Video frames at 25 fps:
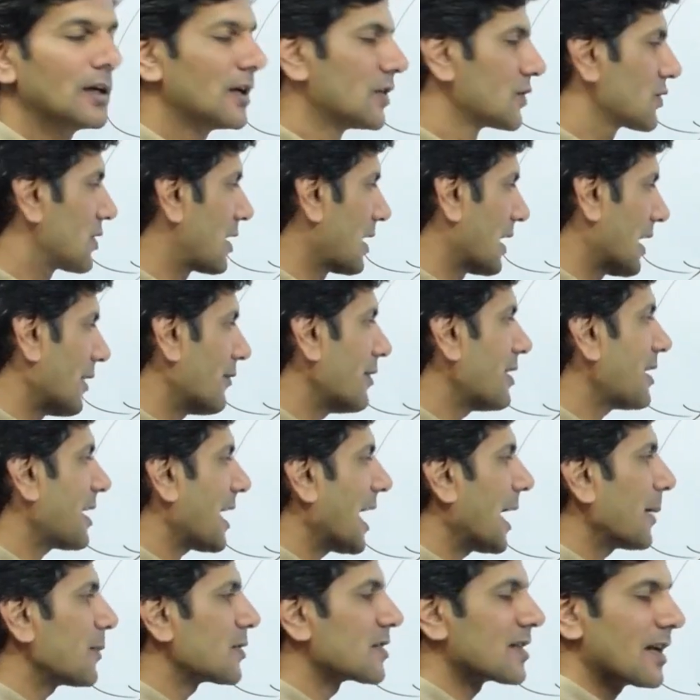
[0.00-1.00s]
So 11
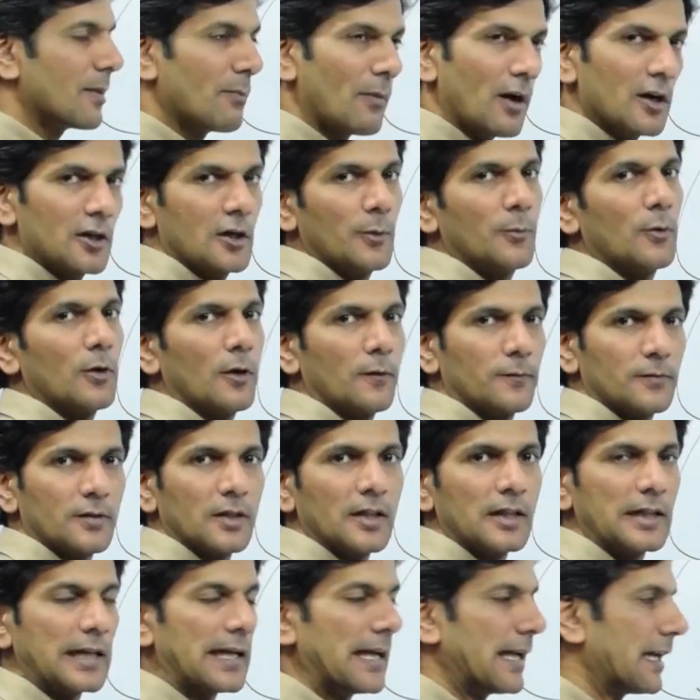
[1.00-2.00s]
times some multiple of
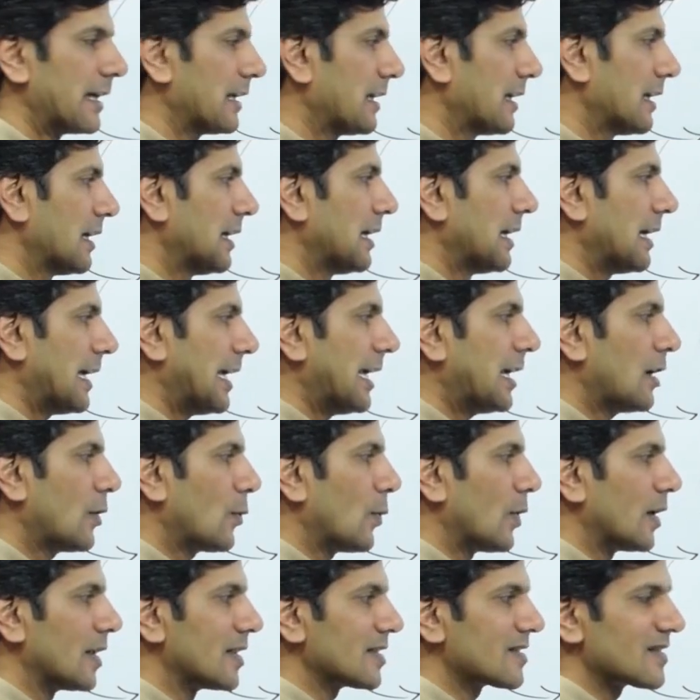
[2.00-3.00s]
13
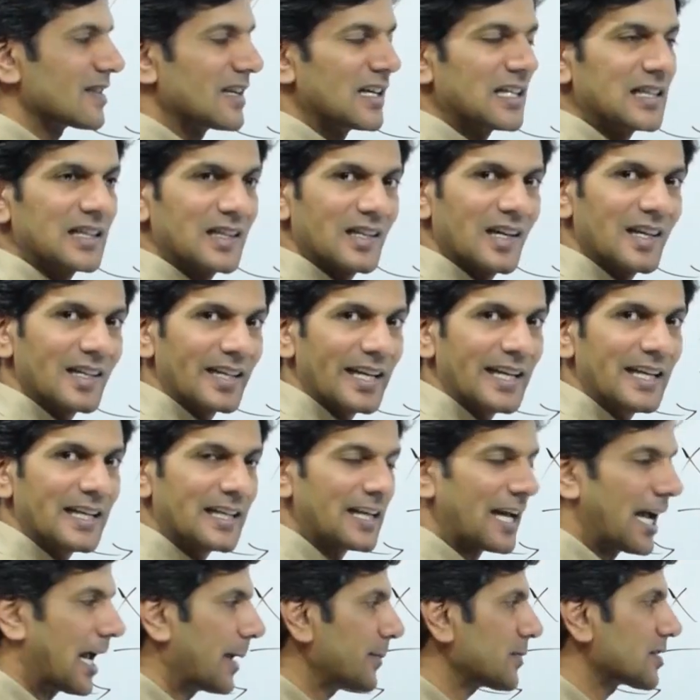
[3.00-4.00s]
equals 13
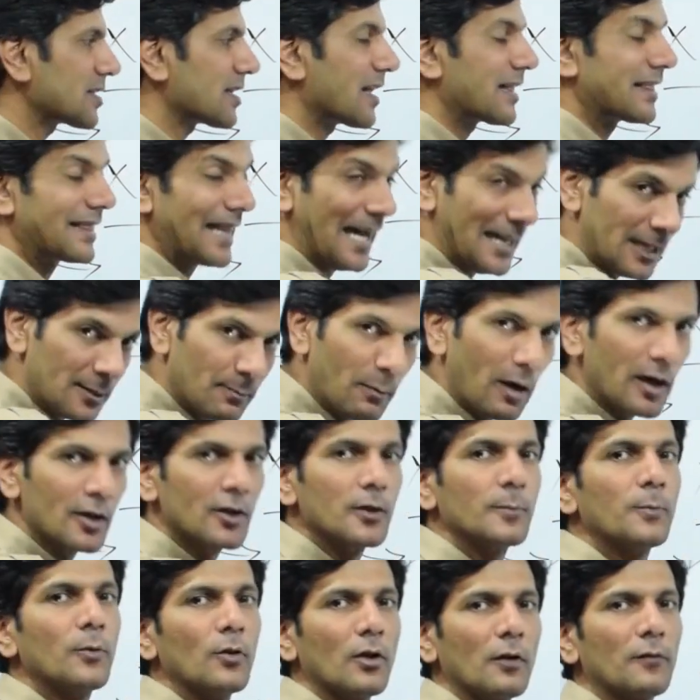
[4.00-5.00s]
times that
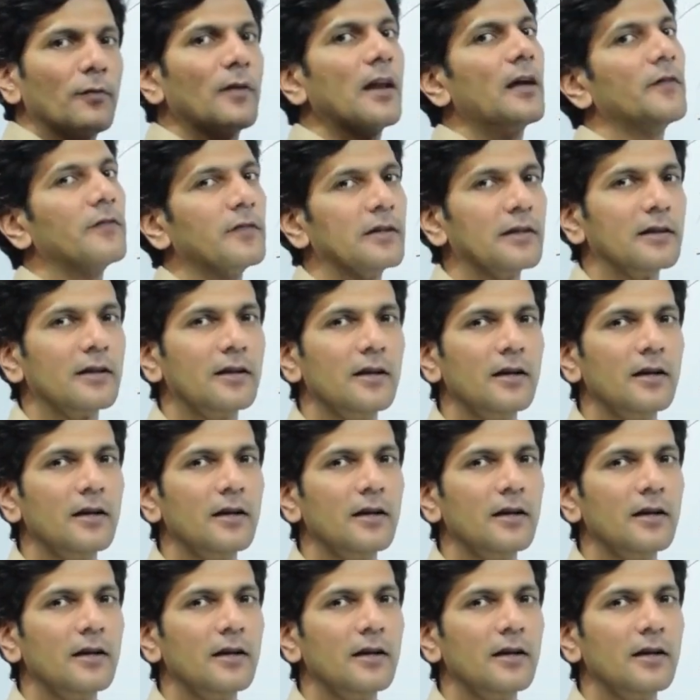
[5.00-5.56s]
multiple of 11.